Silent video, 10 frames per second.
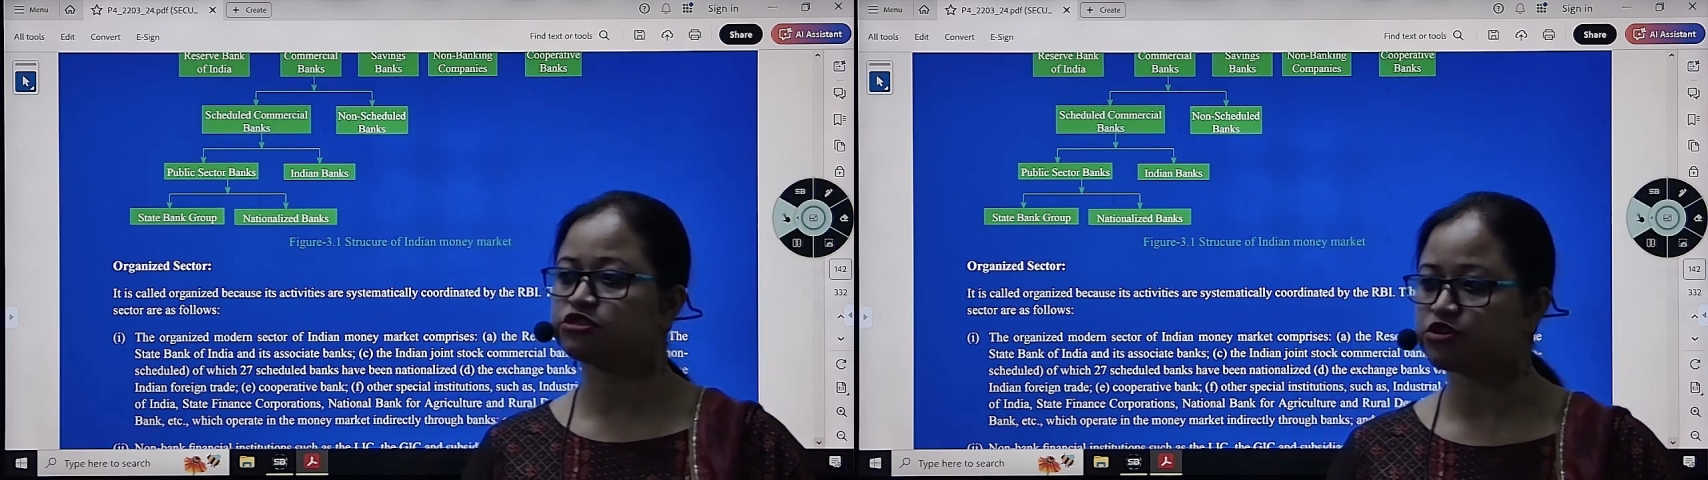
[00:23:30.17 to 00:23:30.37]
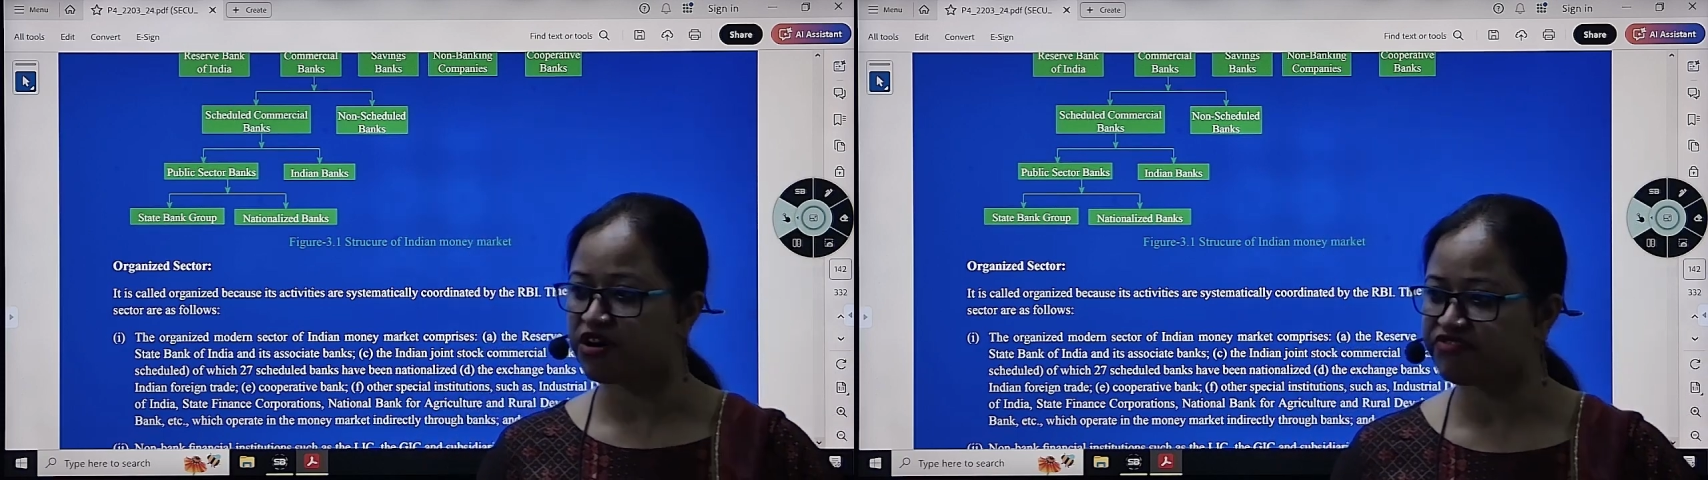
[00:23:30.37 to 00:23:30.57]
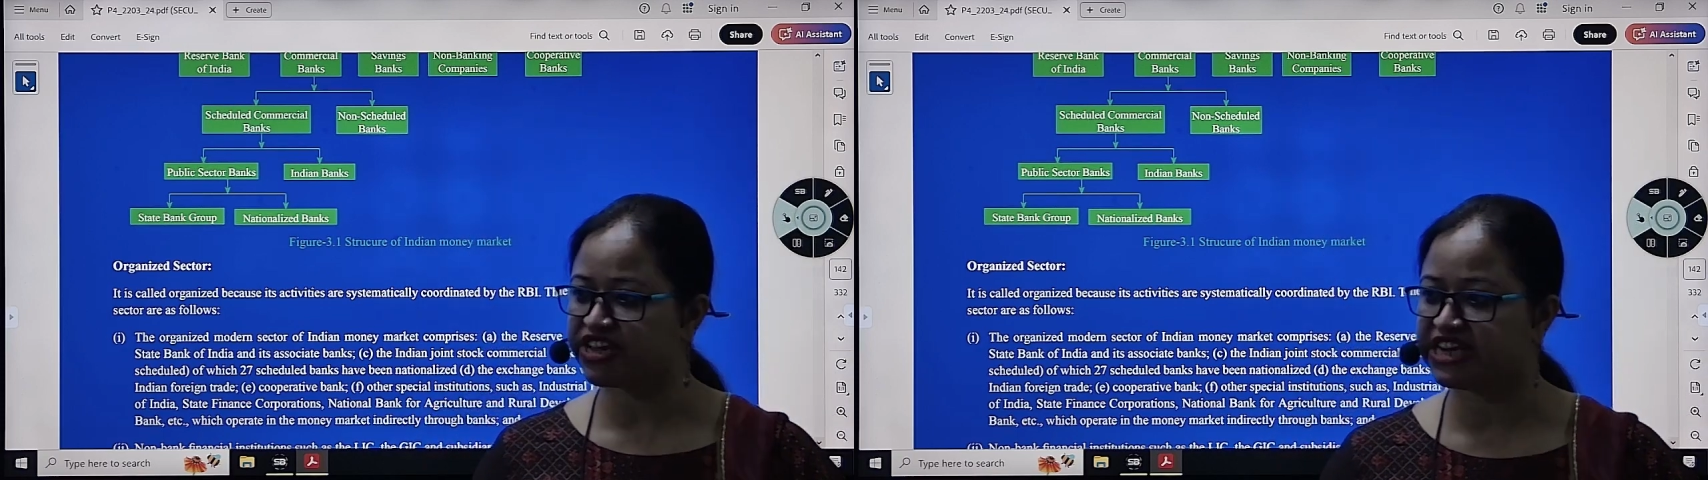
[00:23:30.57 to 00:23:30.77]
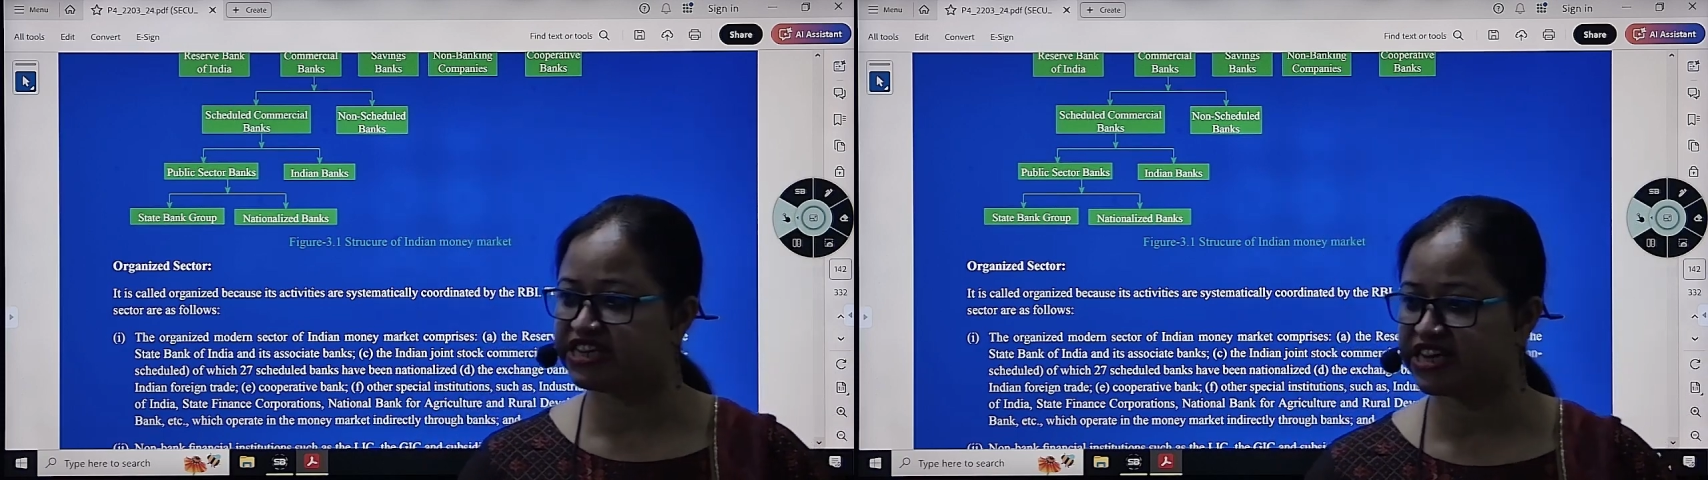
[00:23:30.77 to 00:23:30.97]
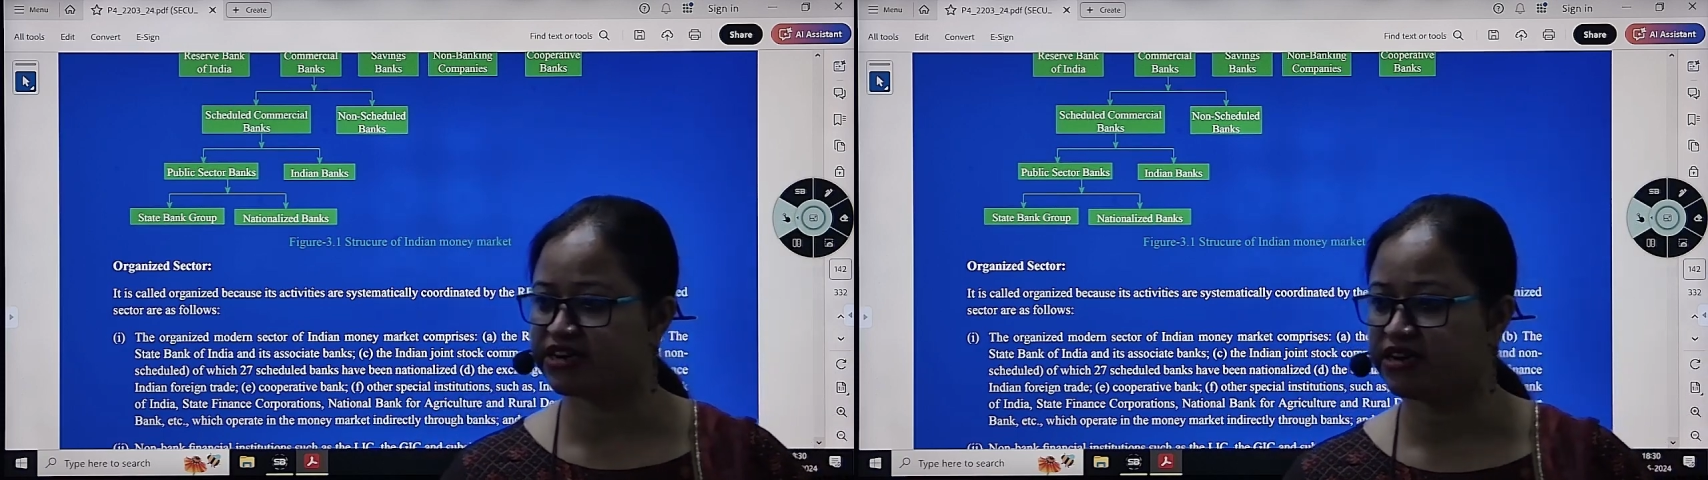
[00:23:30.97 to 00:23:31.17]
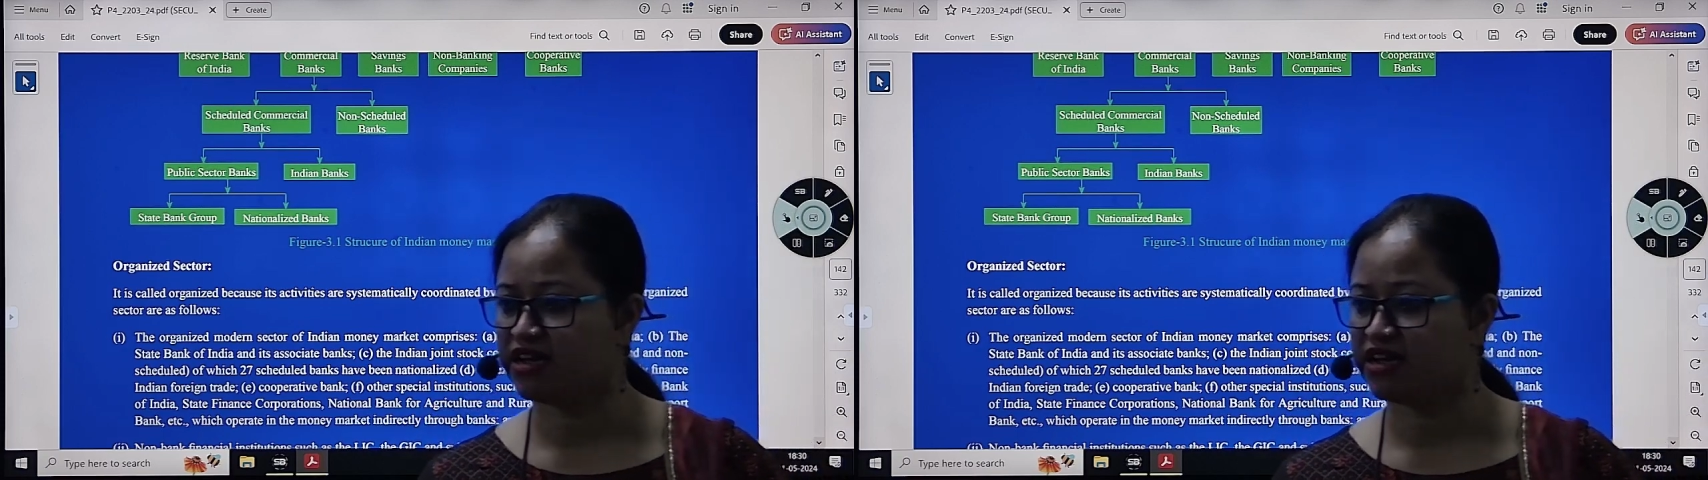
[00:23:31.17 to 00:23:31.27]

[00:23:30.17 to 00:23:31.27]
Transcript: of Indian